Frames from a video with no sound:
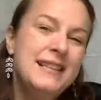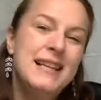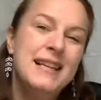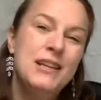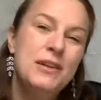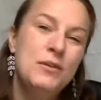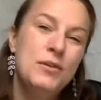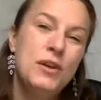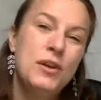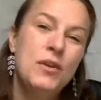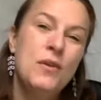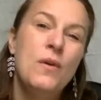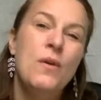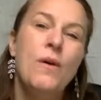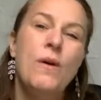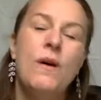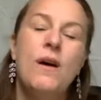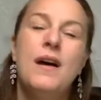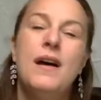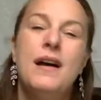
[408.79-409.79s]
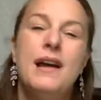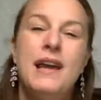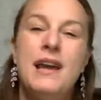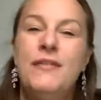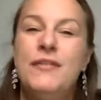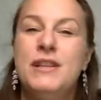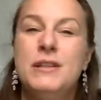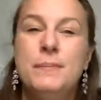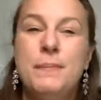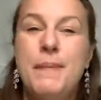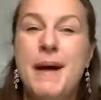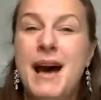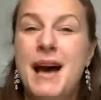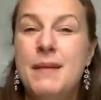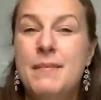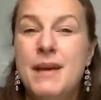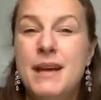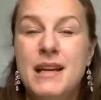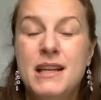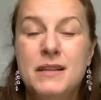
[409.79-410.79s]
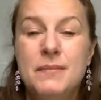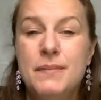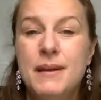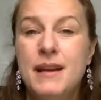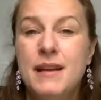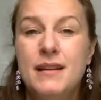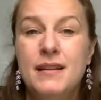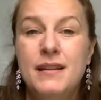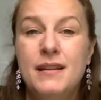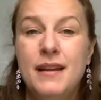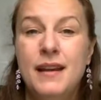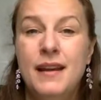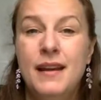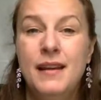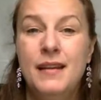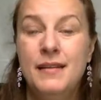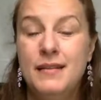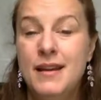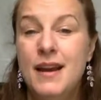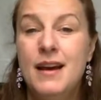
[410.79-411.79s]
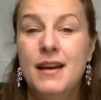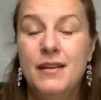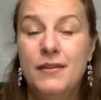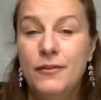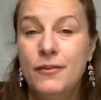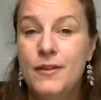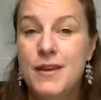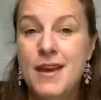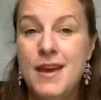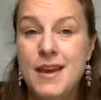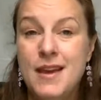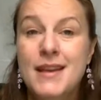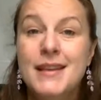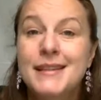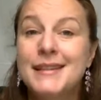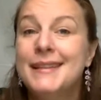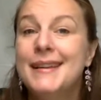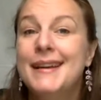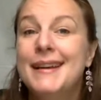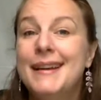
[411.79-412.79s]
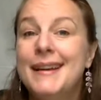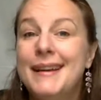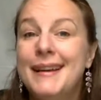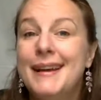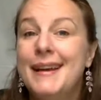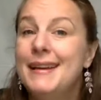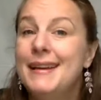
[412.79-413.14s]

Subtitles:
There's like no cure if it's bad management done for years.